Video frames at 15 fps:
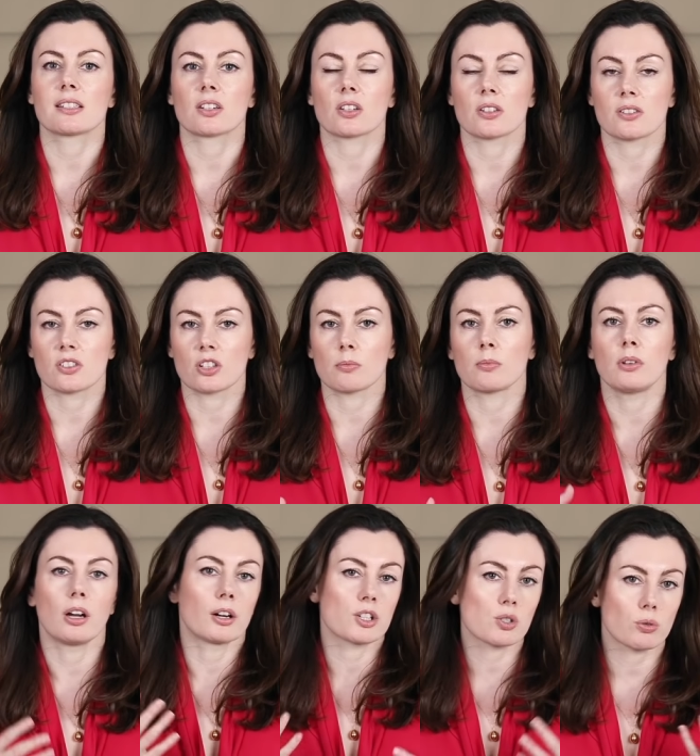to consume
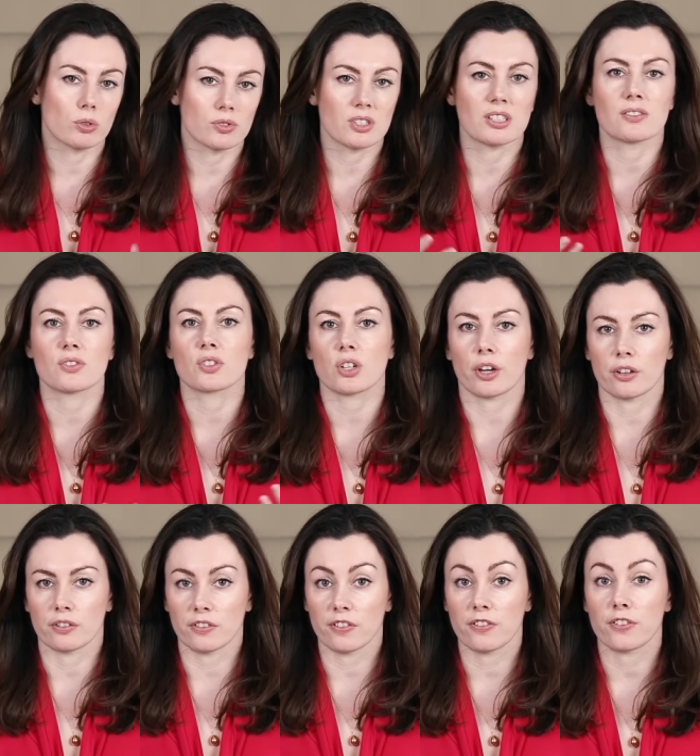large quantities of
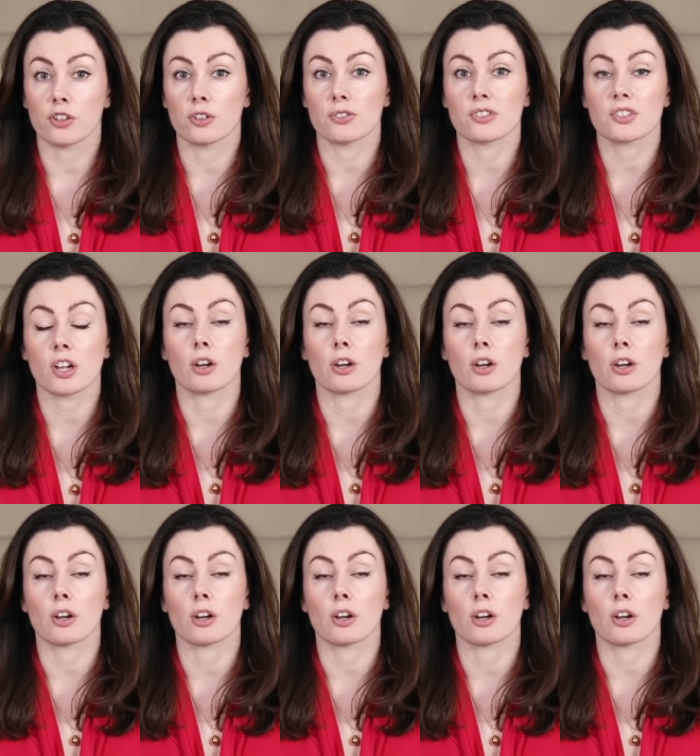certain foods.